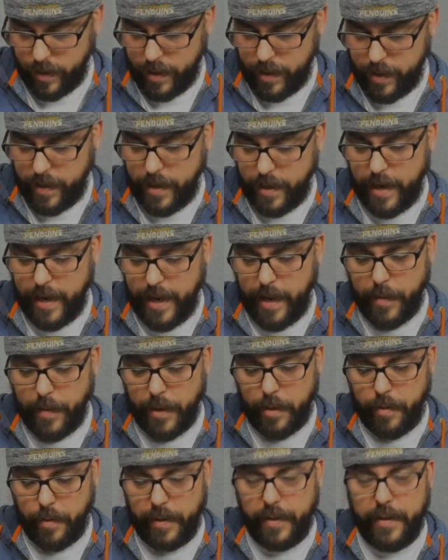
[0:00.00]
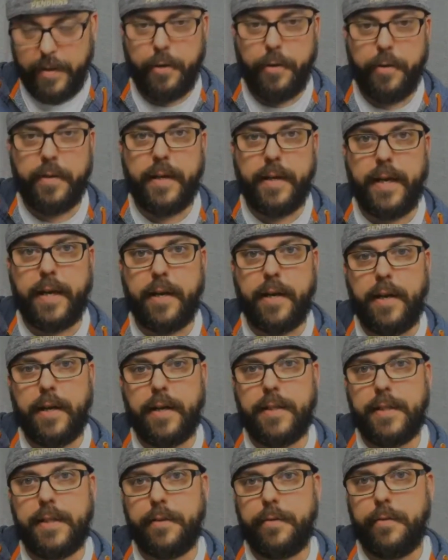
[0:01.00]
And then I am going to read the note that I got
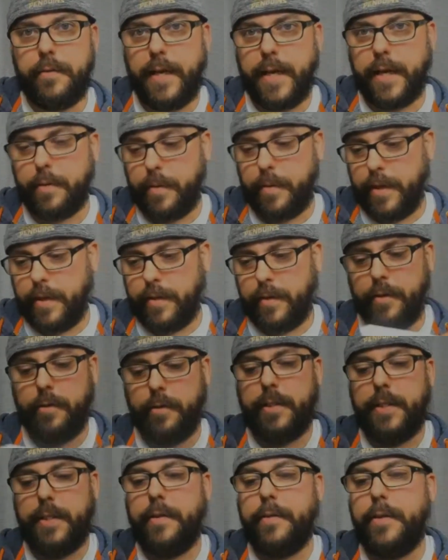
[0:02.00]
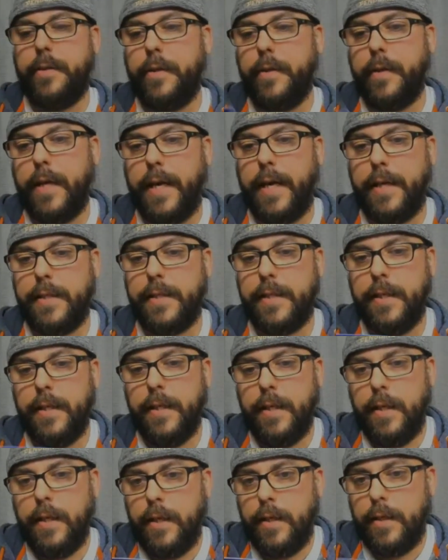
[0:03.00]
because I do like reading the notes out to you guys.
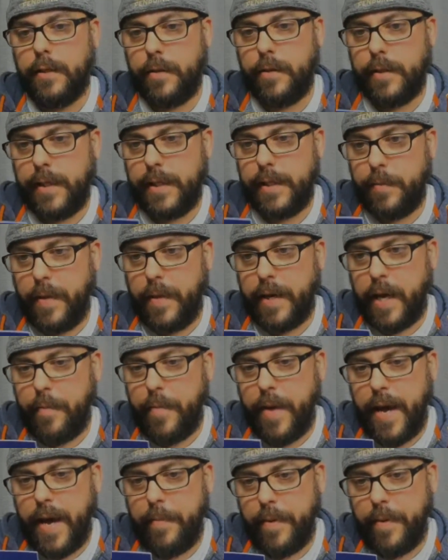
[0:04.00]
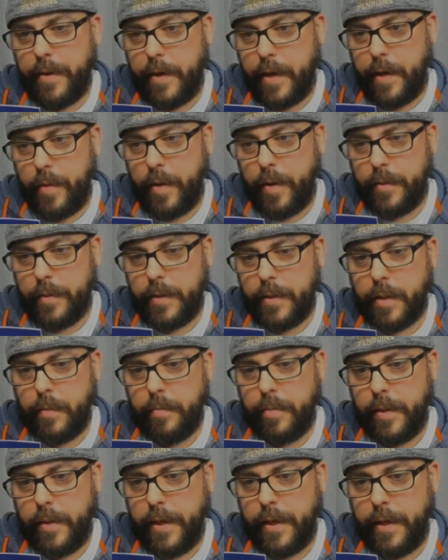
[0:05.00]
So it says, Mick, I'm happy that I'm able to
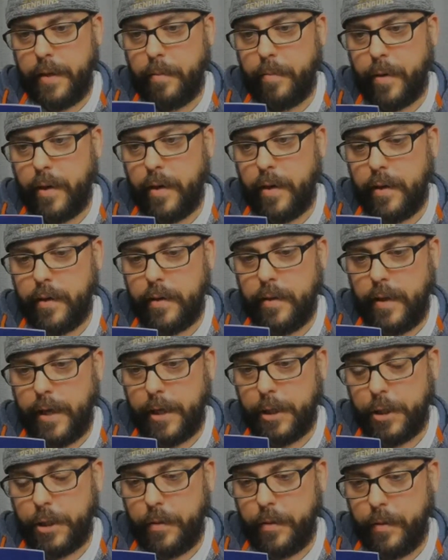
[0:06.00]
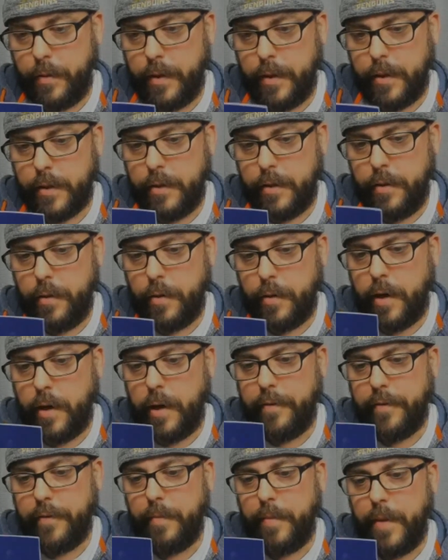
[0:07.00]
complete your Baarden collection with this new
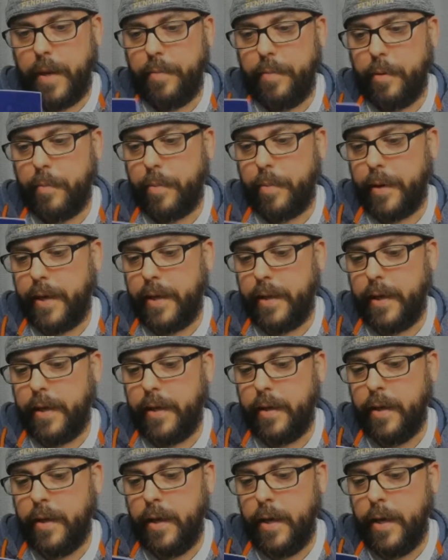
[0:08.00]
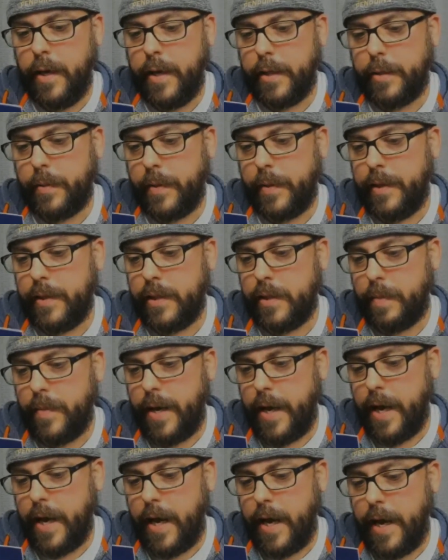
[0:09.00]
coffee and maple praline, as well as
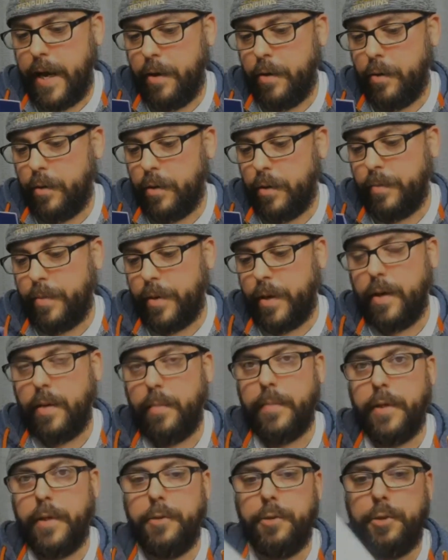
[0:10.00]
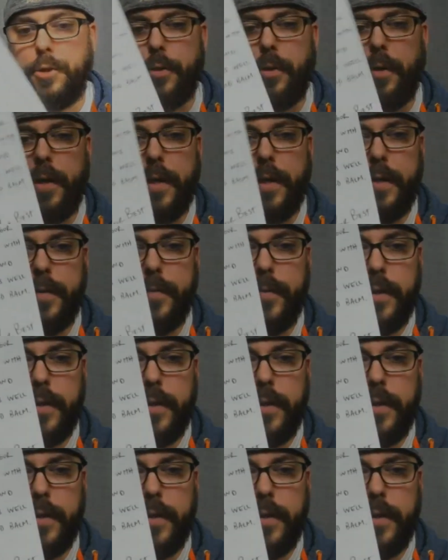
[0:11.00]
my High Hold Balm Enjoy.